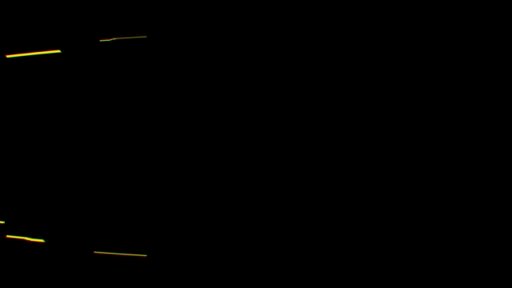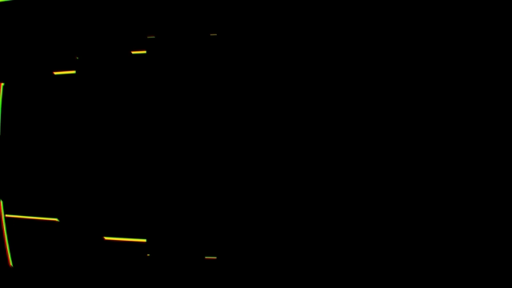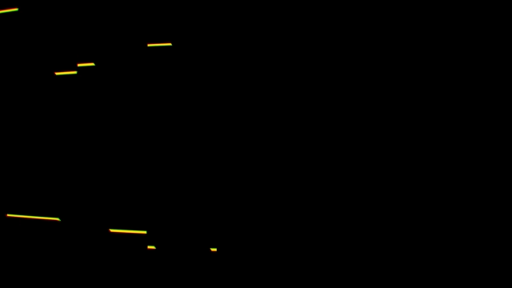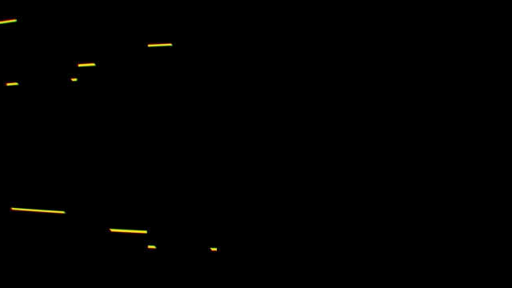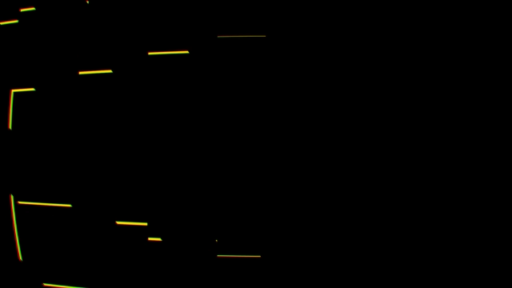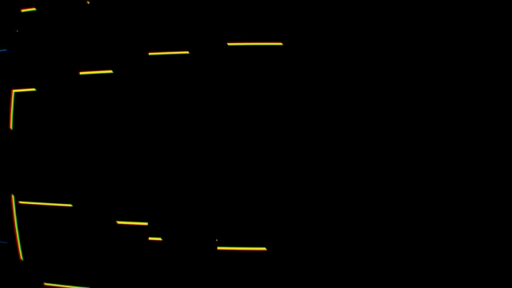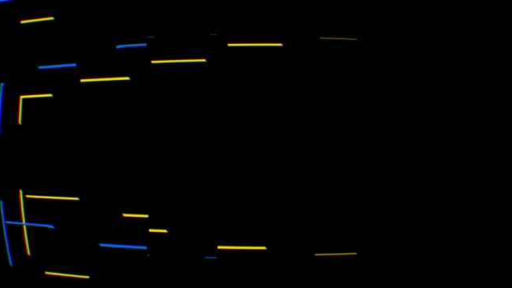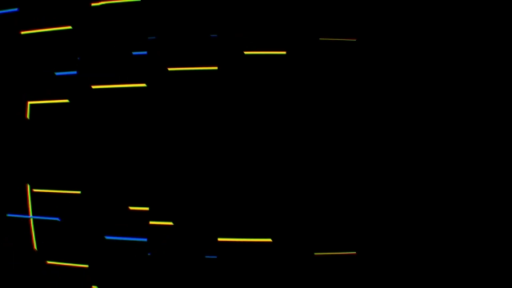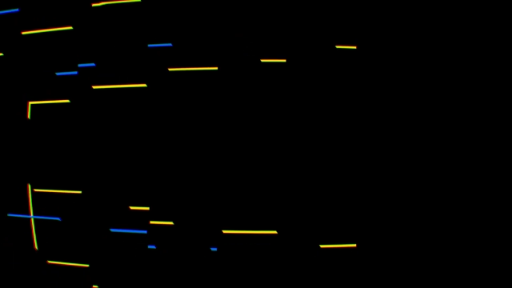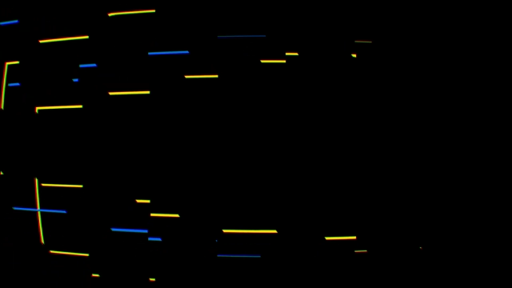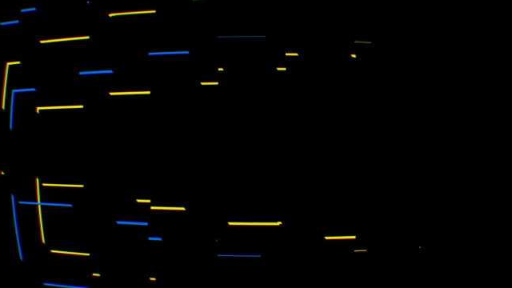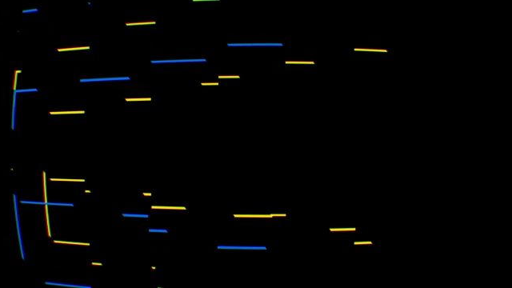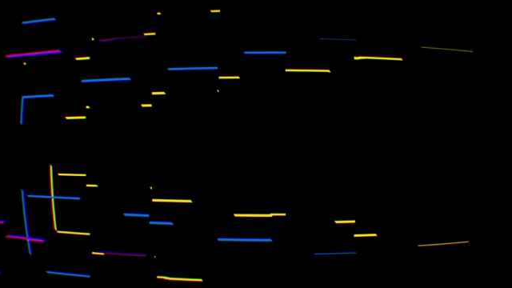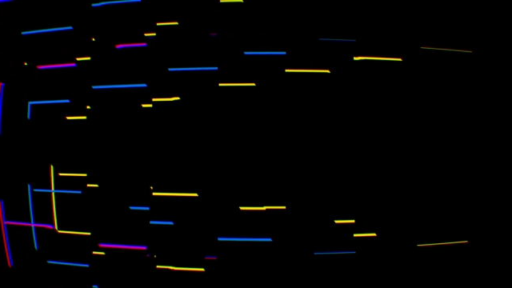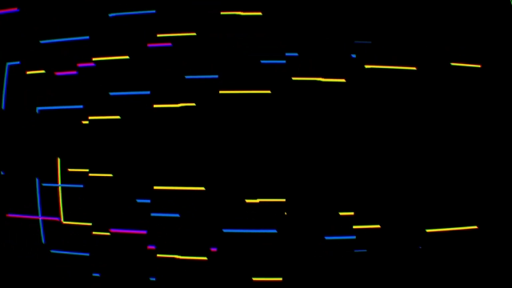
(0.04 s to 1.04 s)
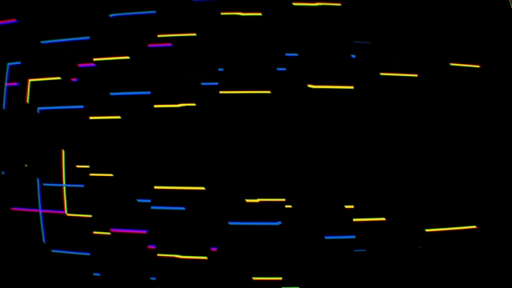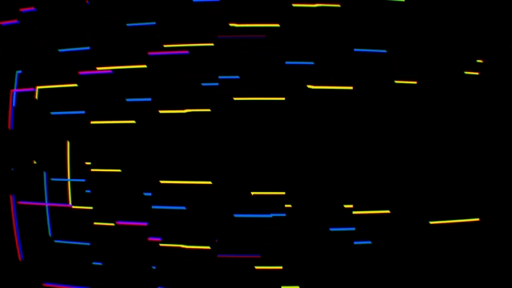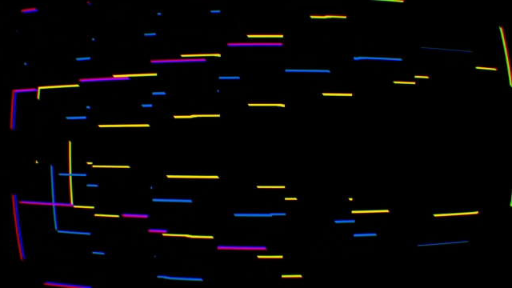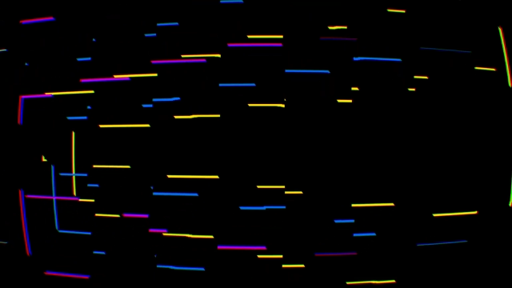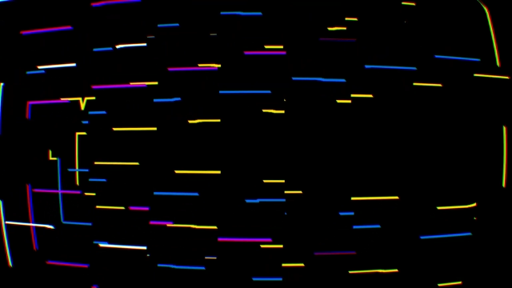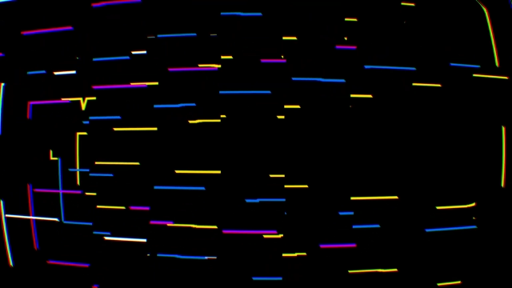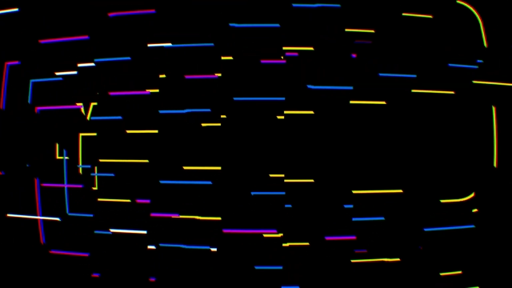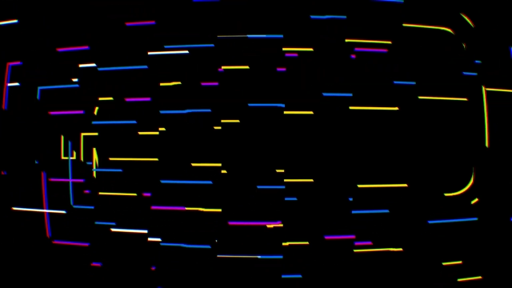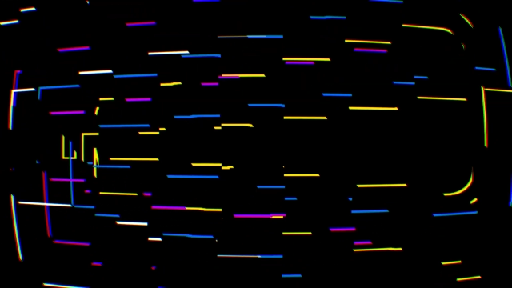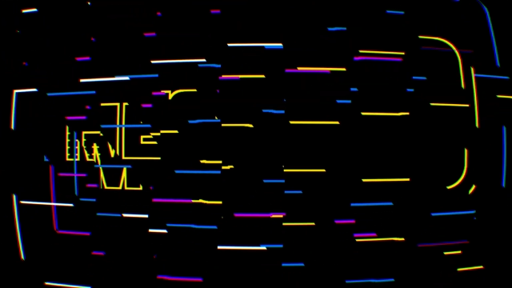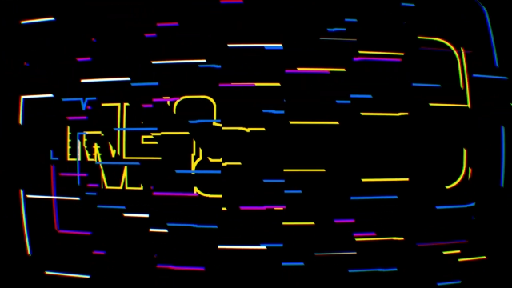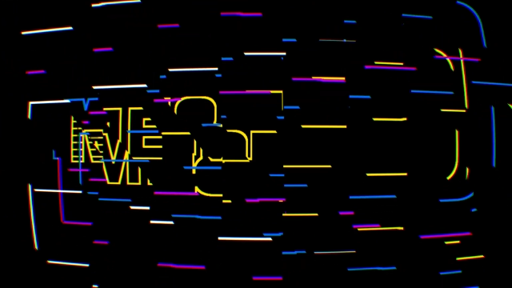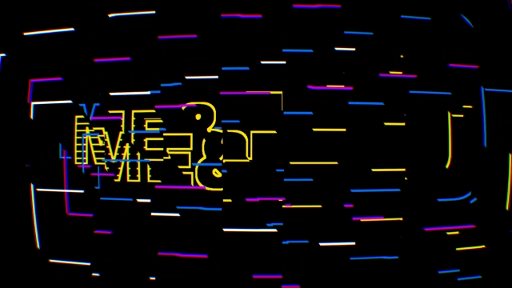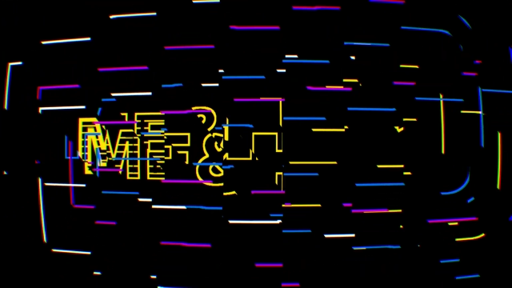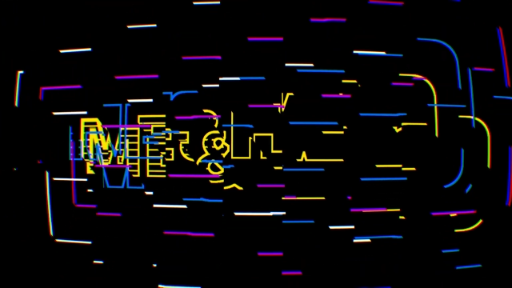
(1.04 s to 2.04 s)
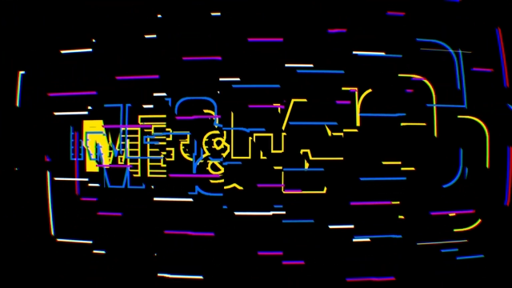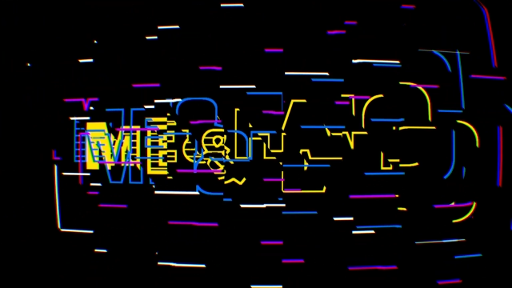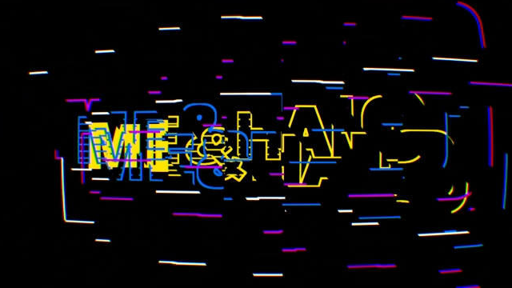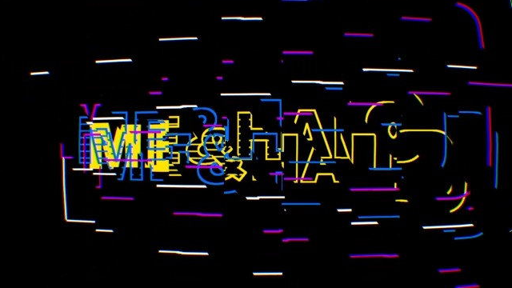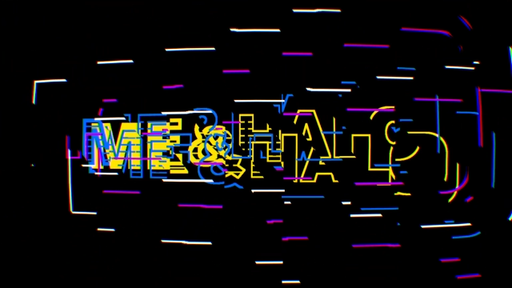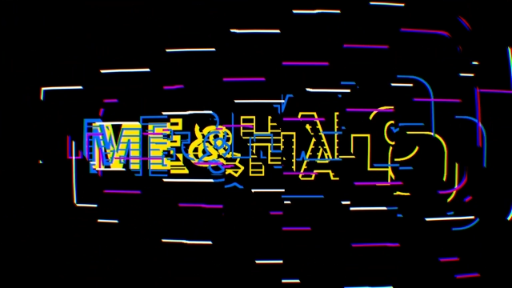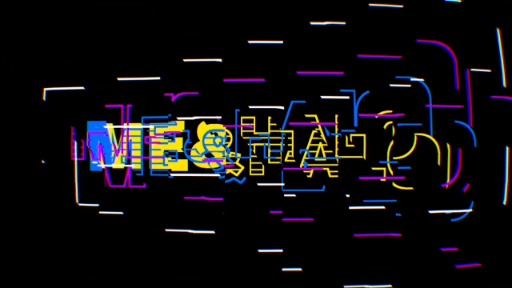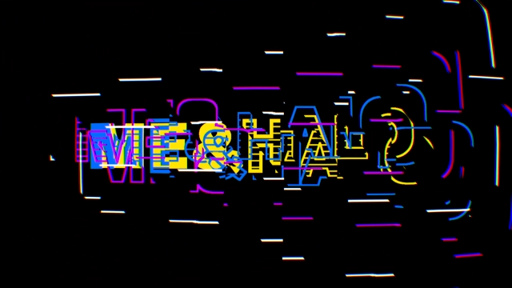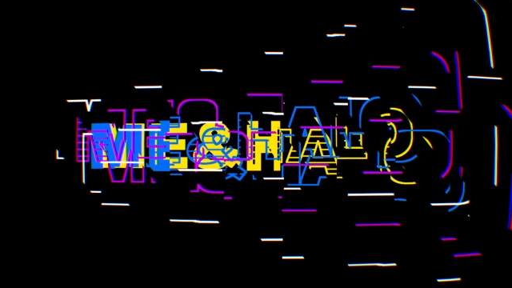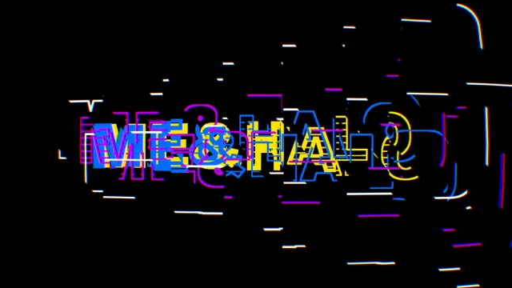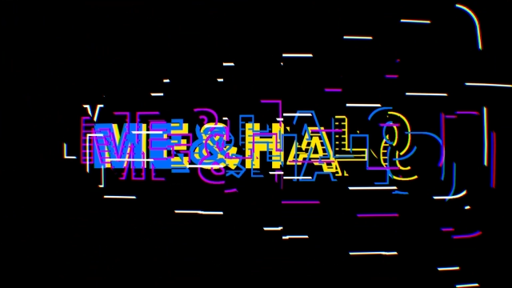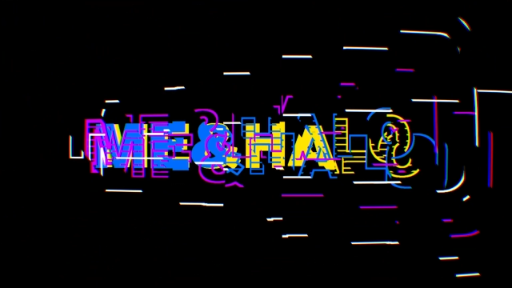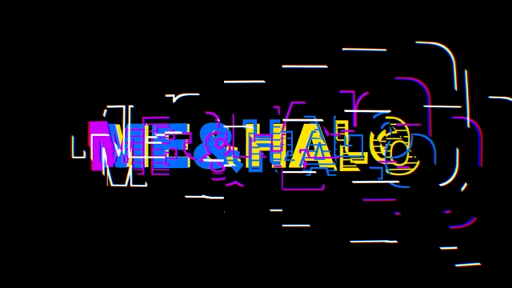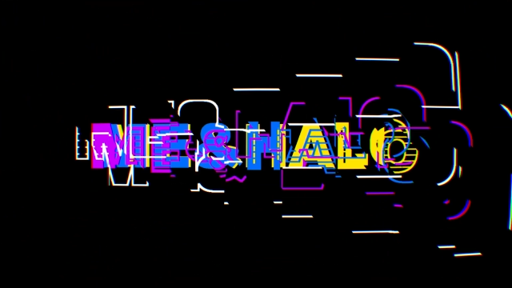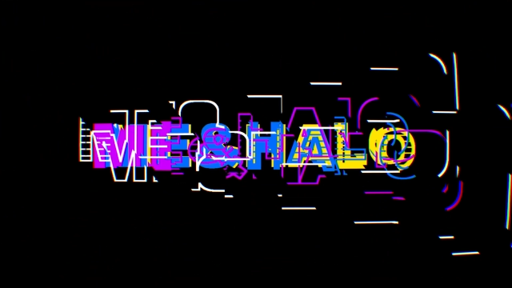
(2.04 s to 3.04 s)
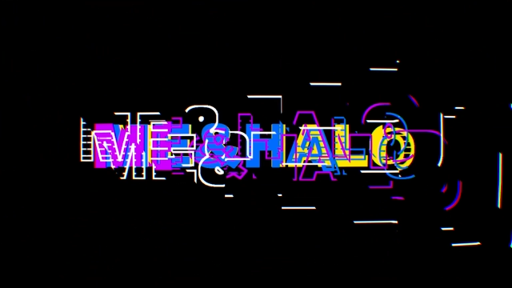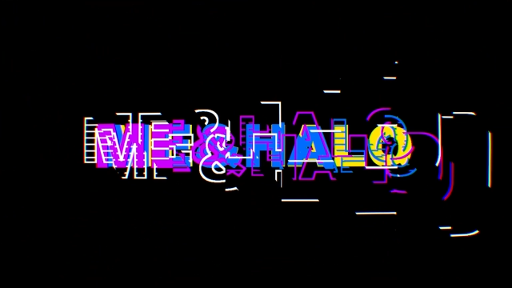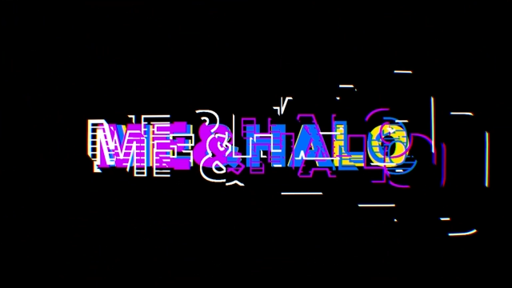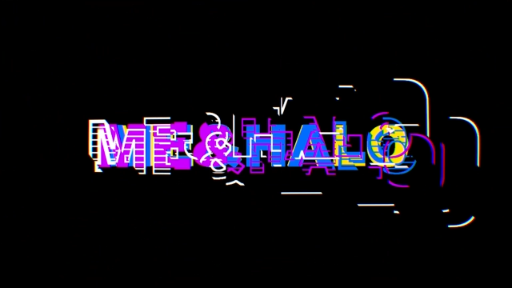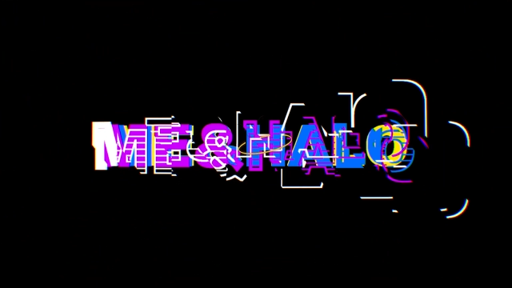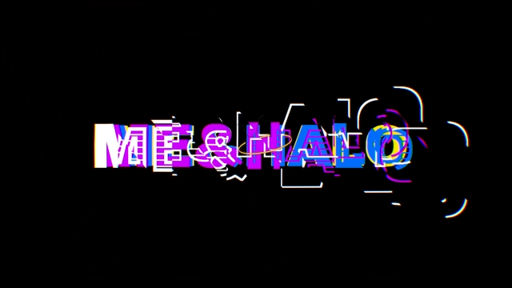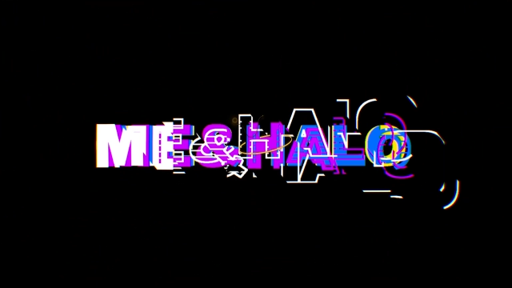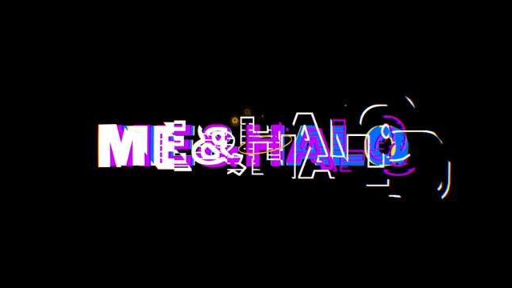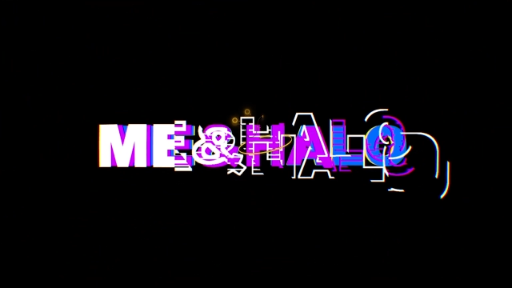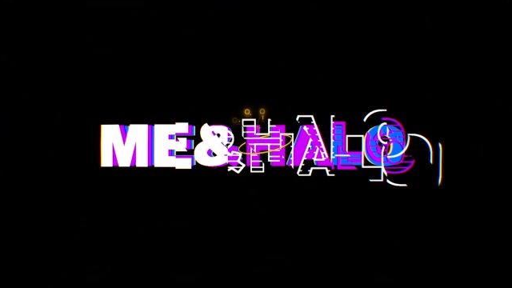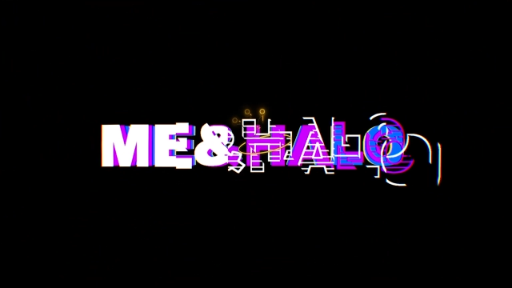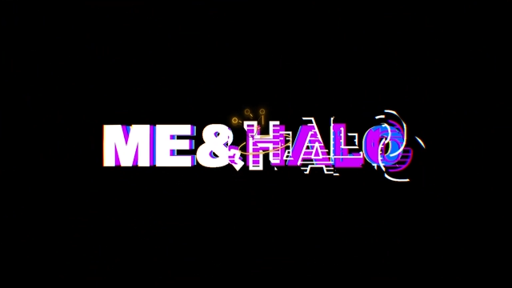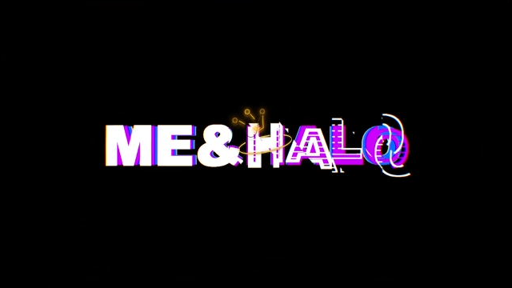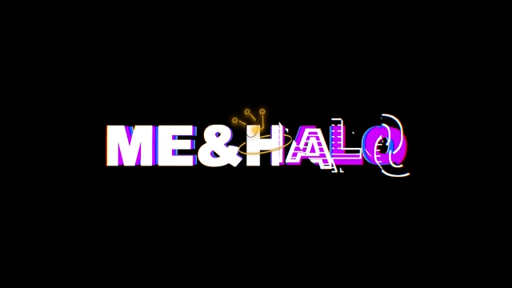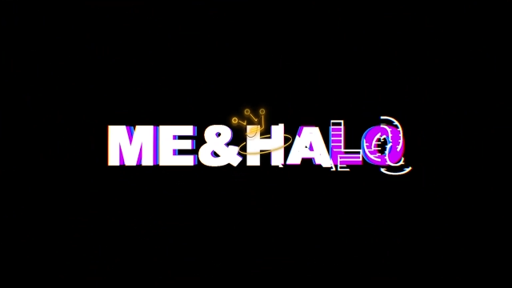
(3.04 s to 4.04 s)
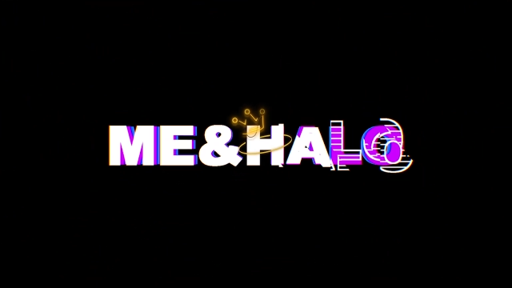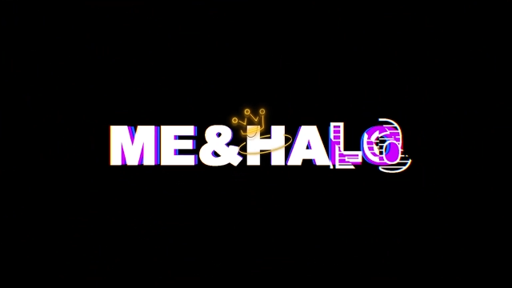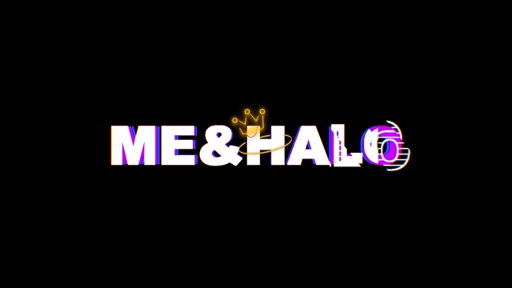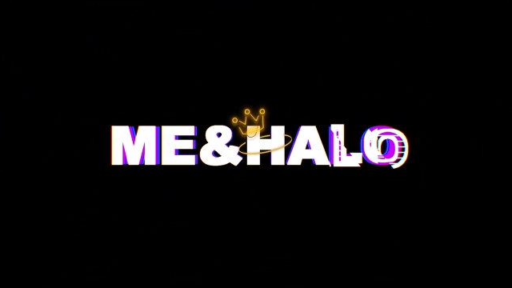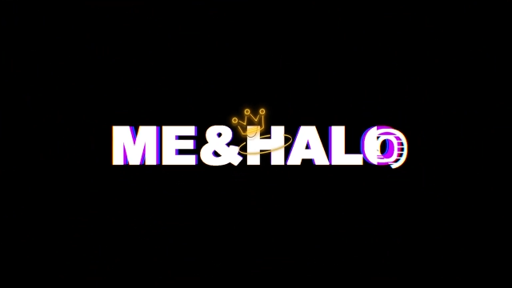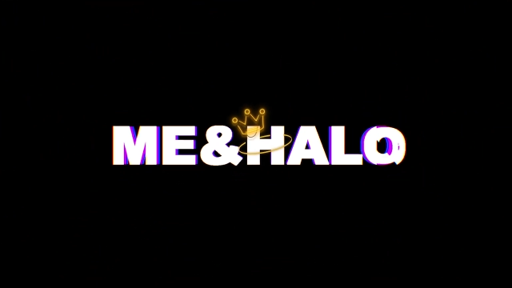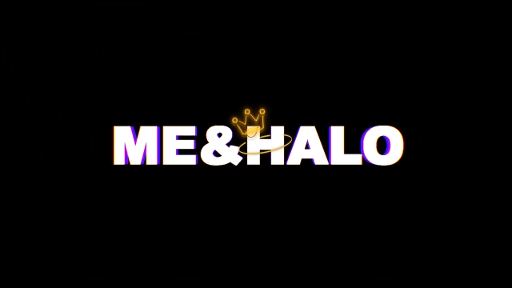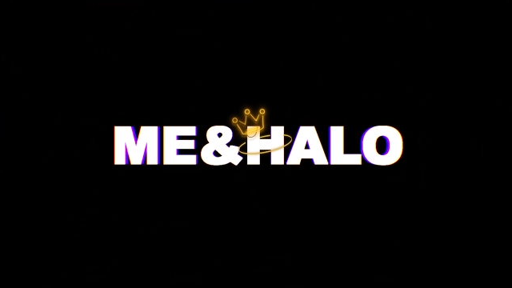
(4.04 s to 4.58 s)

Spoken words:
(no speaker visible)